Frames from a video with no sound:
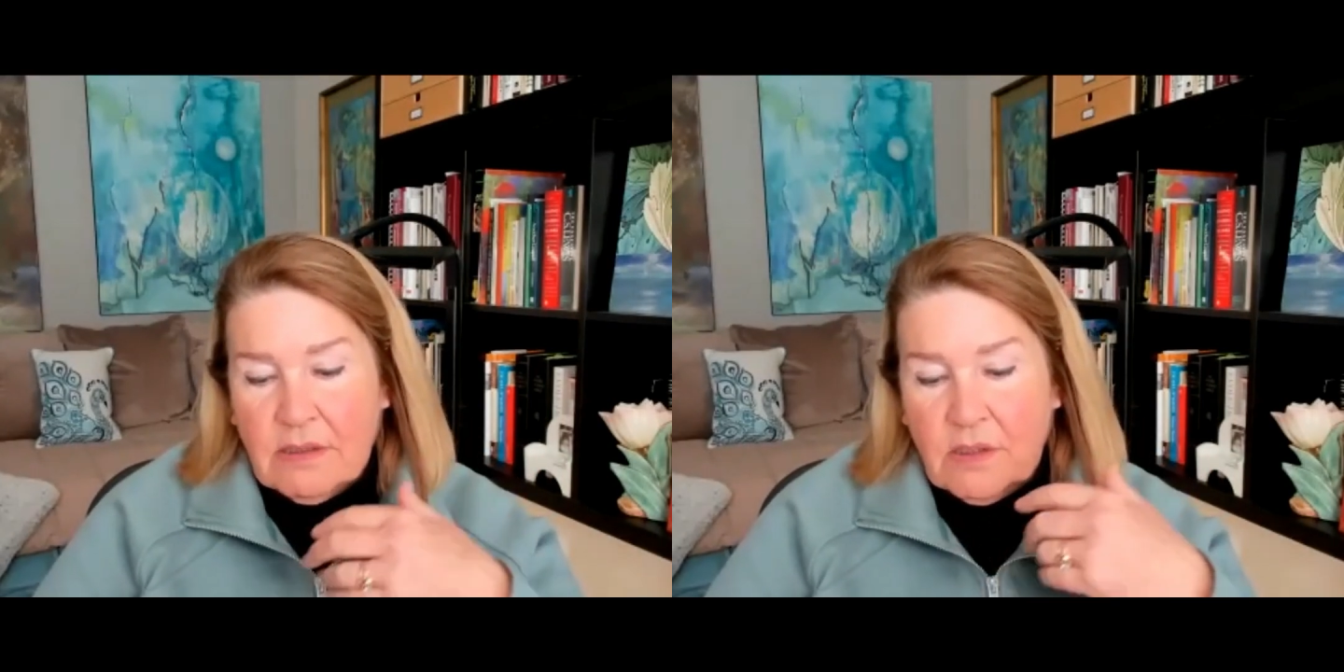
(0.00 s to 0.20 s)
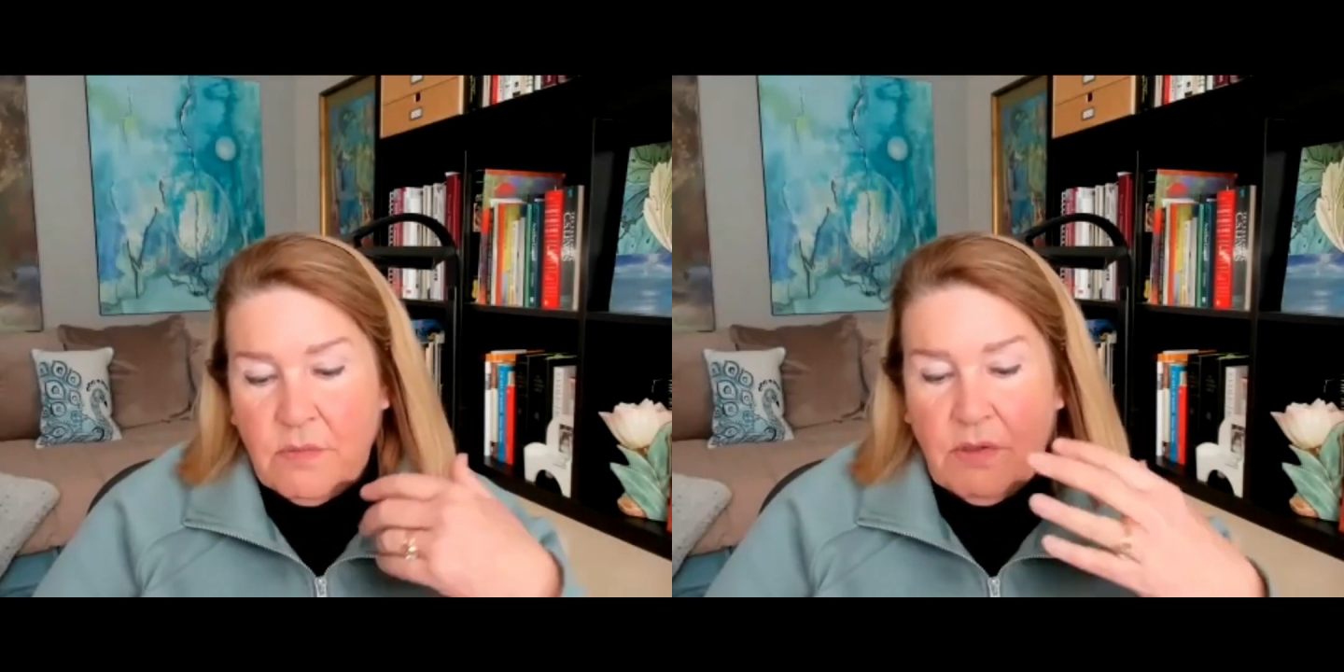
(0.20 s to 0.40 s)

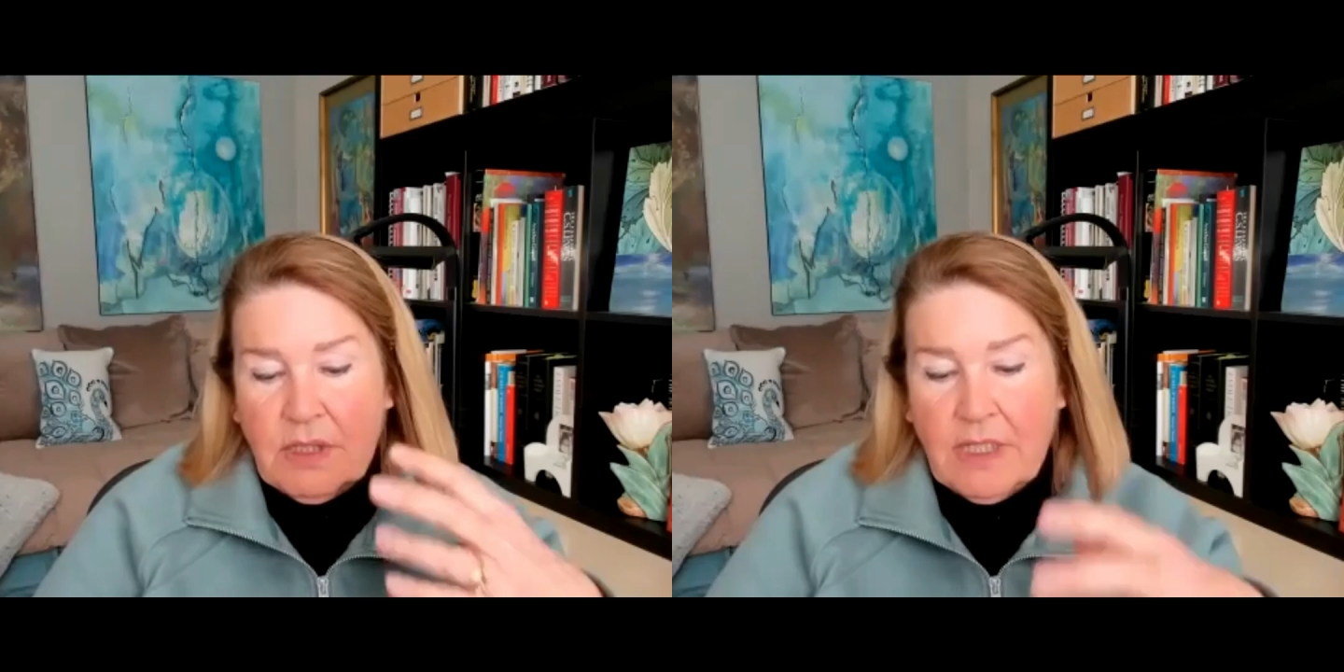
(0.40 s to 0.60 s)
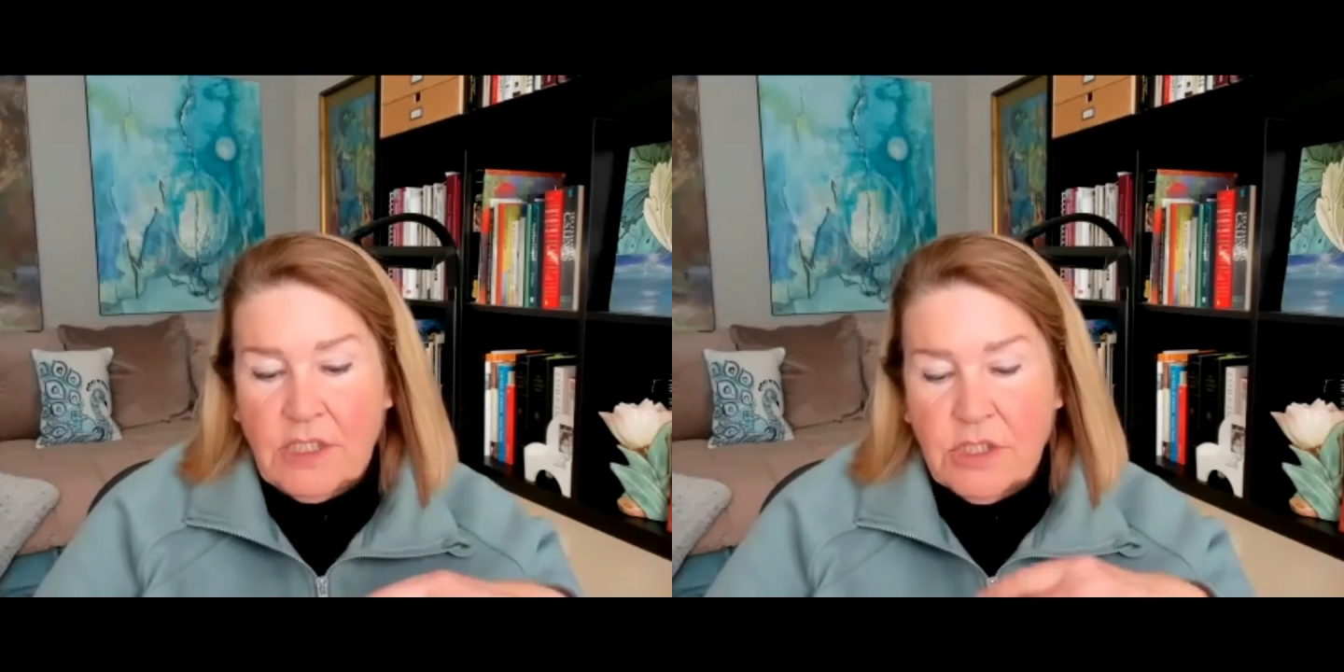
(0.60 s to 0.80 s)

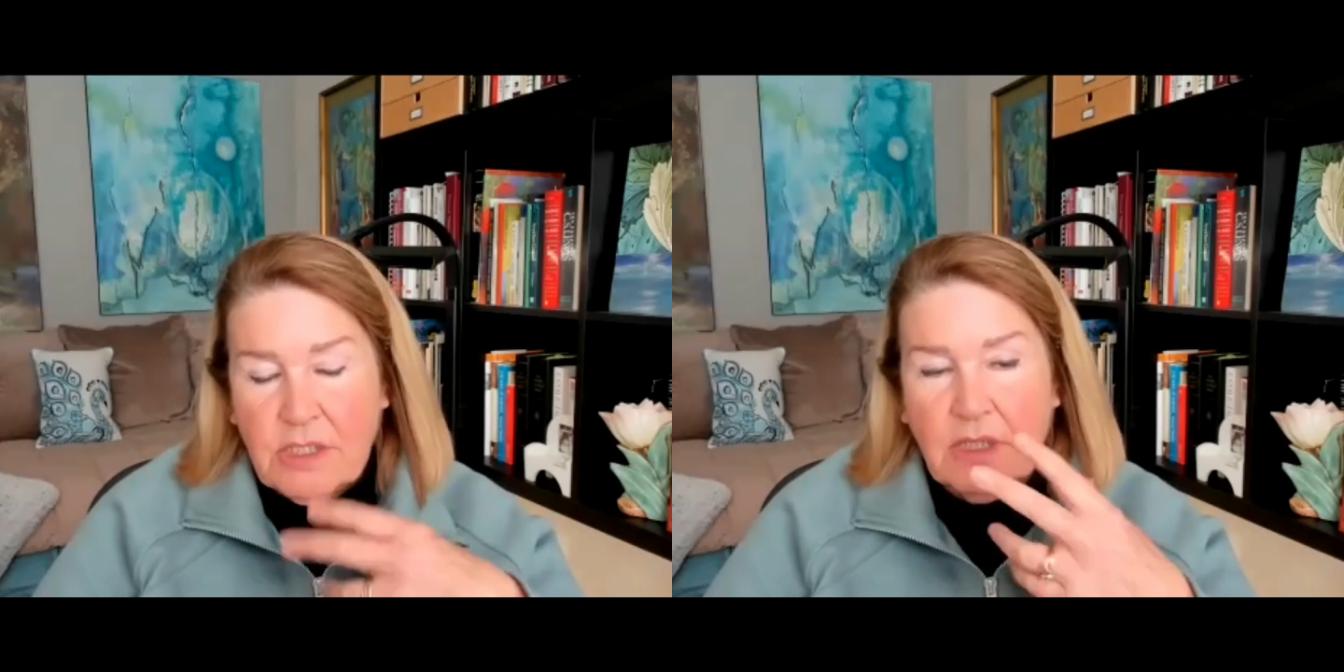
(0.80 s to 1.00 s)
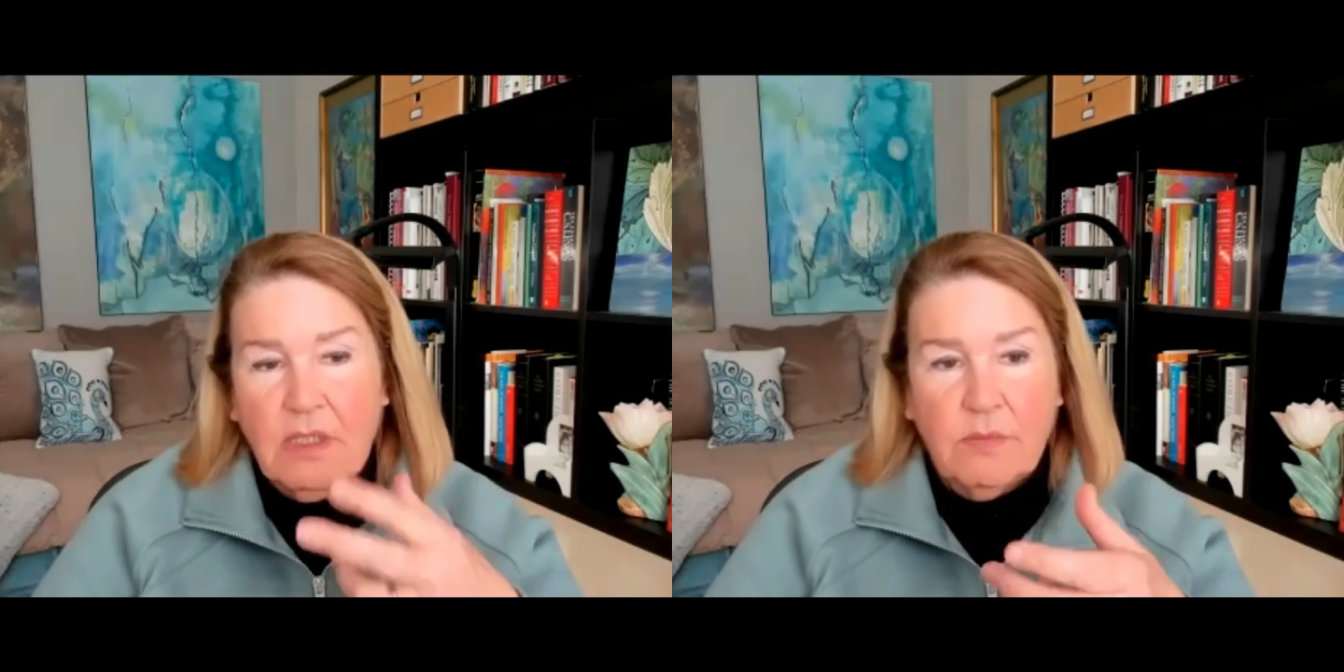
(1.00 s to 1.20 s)
communication
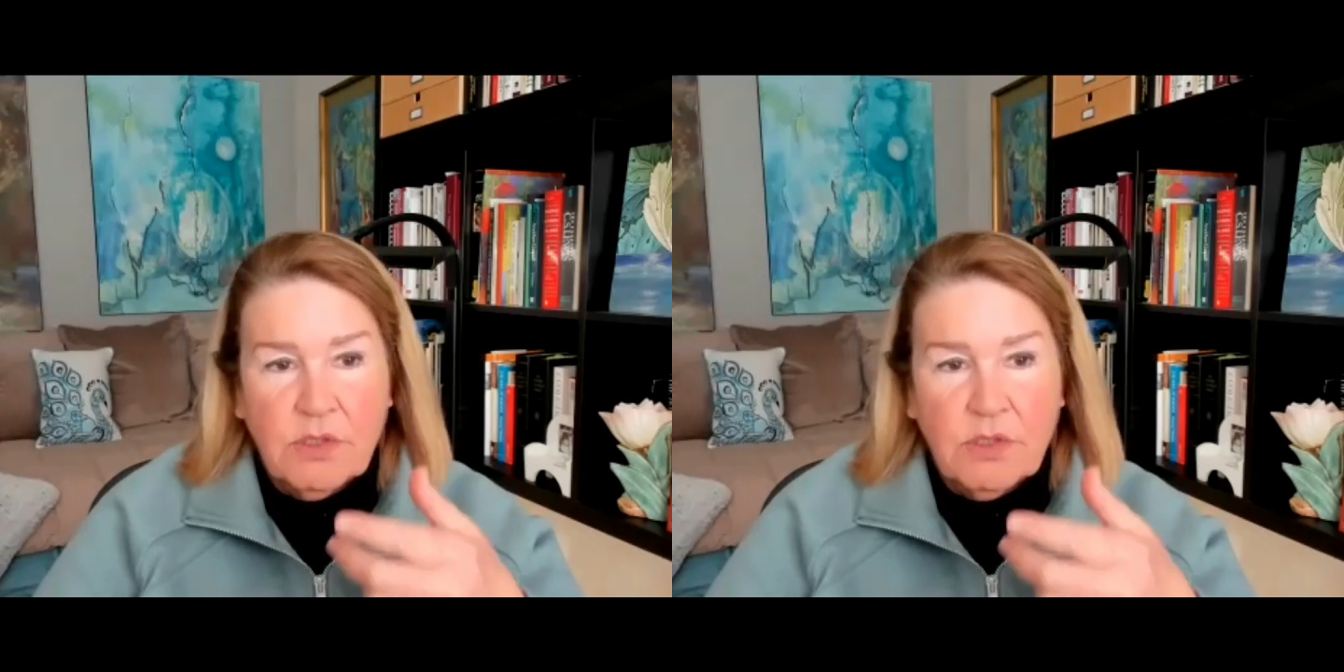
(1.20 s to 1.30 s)
that comes